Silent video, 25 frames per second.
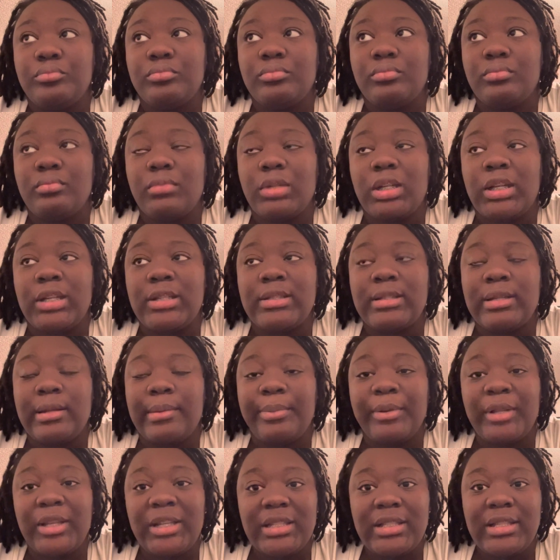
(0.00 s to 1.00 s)
because of the
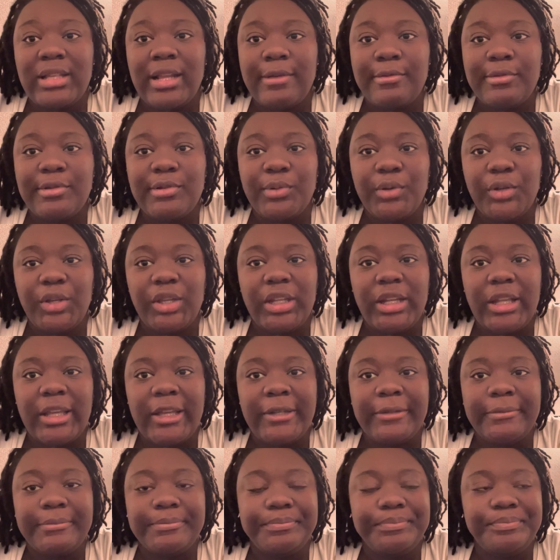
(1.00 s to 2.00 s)
place that I was working
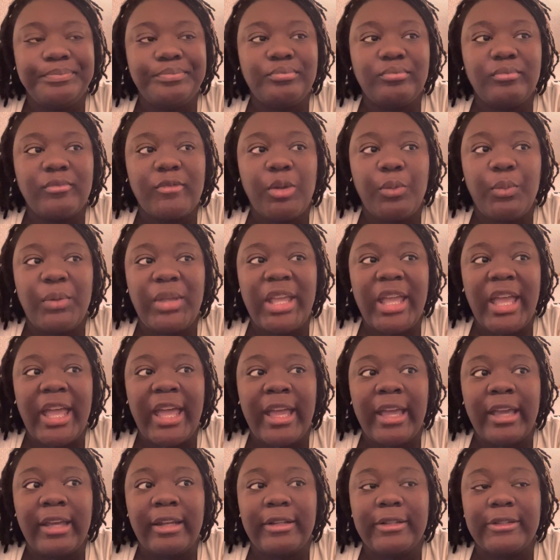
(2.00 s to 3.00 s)
at, we
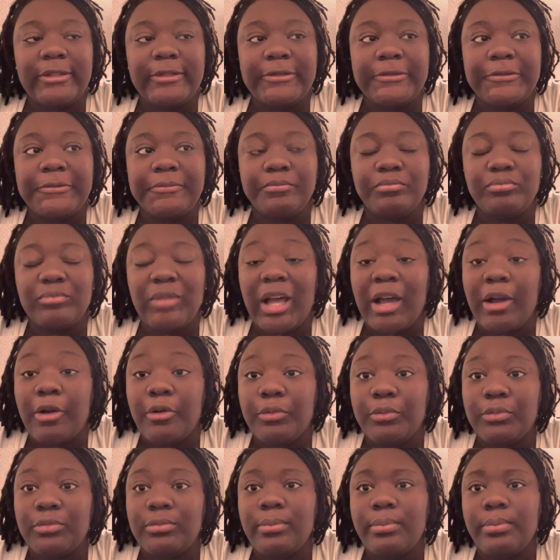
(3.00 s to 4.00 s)
had our
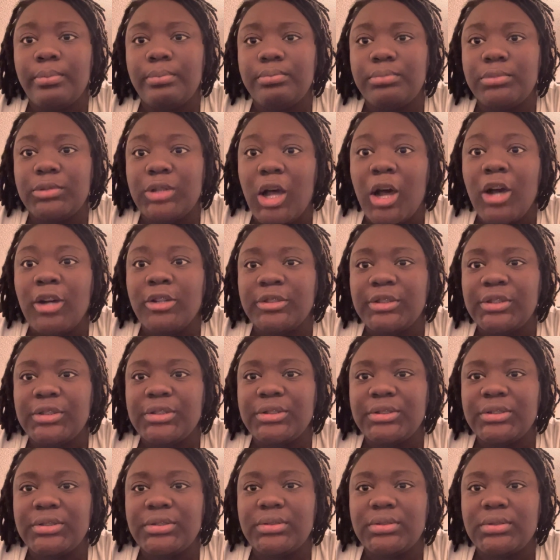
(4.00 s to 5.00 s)
own
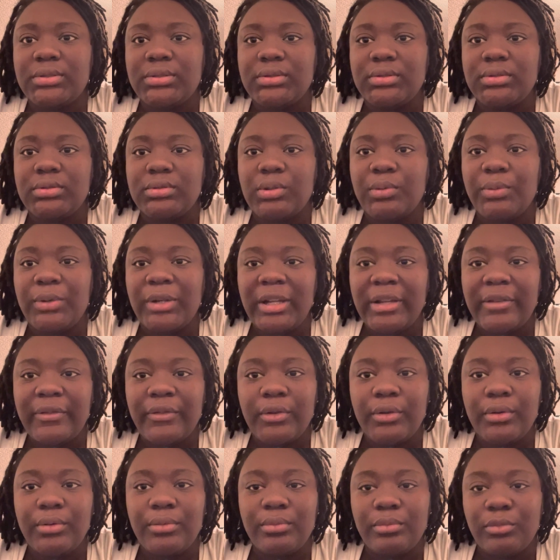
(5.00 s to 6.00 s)
doctors or
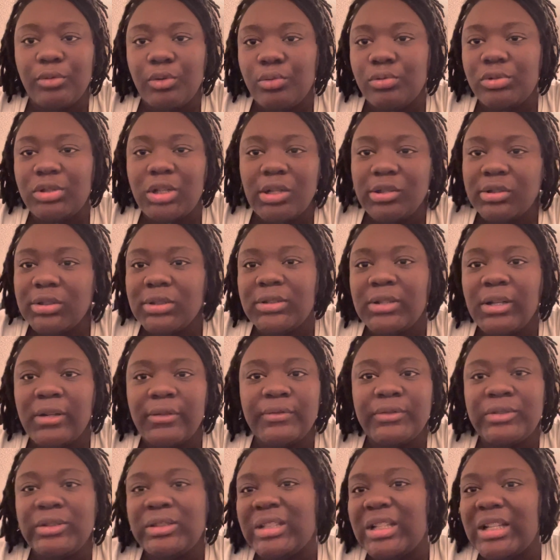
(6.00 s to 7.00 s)
whatever, own doctor's
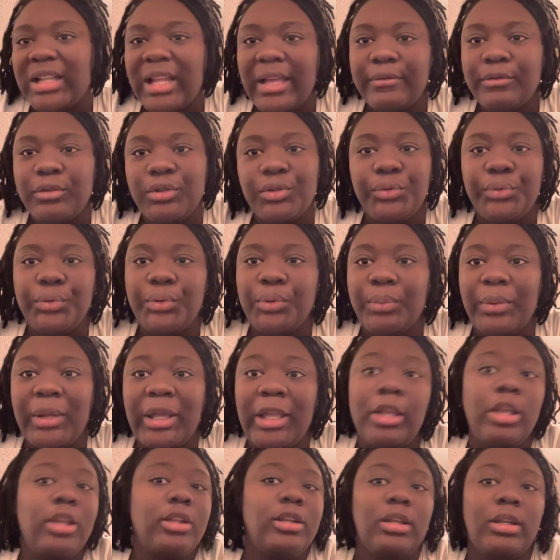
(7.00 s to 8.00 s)
office, didn't have to do no
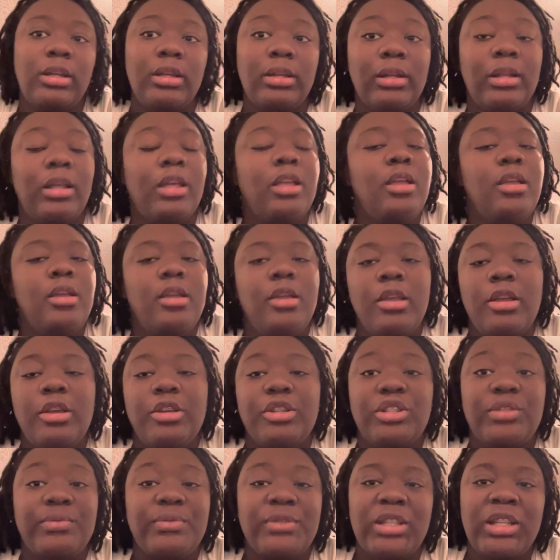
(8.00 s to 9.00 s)
wait.
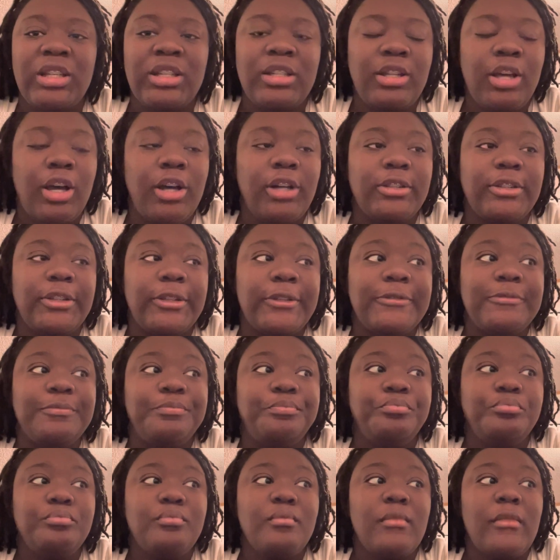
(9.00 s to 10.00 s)
She was a good doctor,
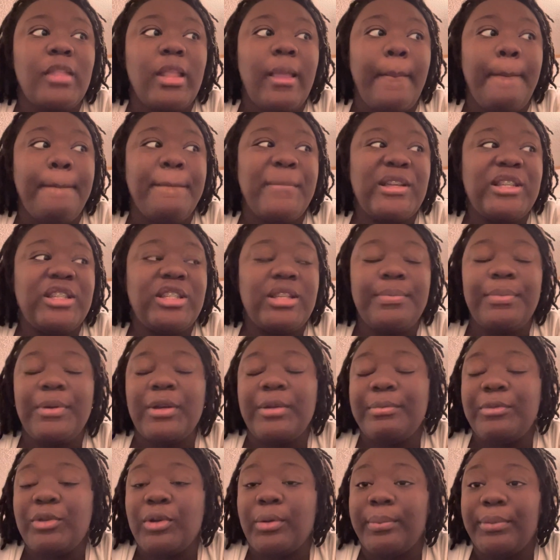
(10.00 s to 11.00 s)
but she
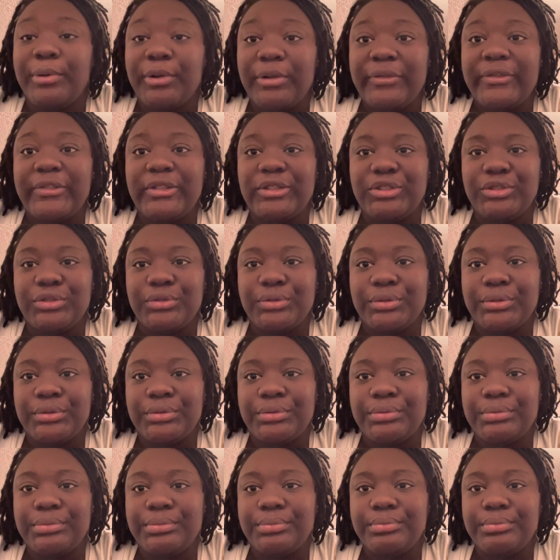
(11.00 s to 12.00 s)
put me on birth control.